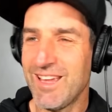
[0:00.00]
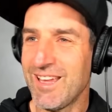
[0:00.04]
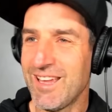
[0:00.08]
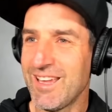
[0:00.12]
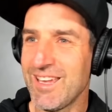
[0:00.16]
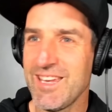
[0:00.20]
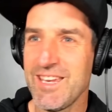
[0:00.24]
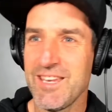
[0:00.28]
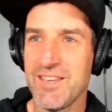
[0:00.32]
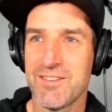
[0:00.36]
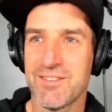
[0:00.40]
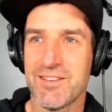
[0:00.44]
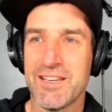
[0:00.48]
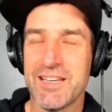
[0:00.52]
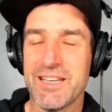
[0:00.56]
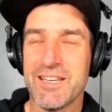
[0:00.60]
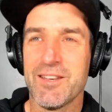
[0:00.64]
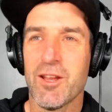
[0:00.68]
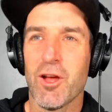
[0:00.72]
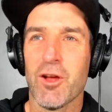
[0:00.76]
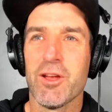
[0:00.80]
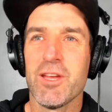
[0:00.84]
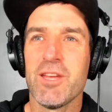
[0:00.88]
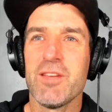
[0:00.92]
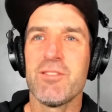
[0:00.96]
Easily,
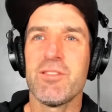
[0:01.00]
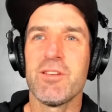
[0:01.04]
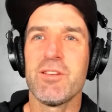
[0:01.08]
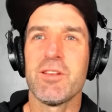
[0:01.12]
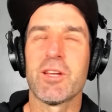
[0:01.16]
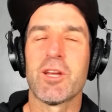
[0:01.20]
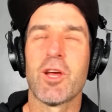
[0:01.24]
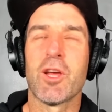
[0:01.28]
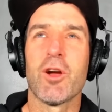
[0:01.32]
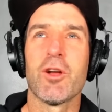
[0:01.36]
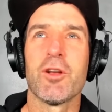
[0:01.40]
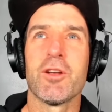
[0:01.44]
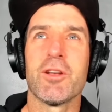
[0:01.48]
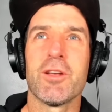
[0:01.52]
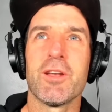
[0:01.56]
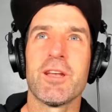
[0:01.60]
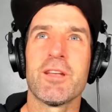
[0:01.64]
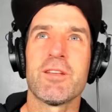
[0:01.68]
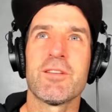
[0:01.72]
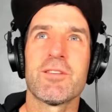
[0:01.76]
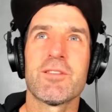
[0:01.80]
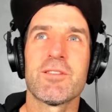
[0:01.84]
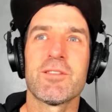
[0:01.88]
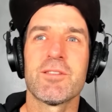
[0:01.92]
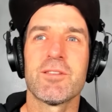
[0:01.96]
no, easy the goat, and
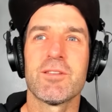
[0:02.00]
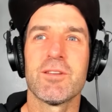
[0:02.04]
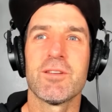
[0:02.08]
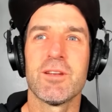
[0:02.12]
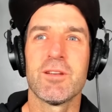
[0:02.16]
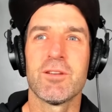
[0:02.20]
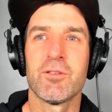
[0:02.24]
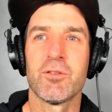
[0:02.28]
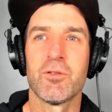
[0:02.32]
it's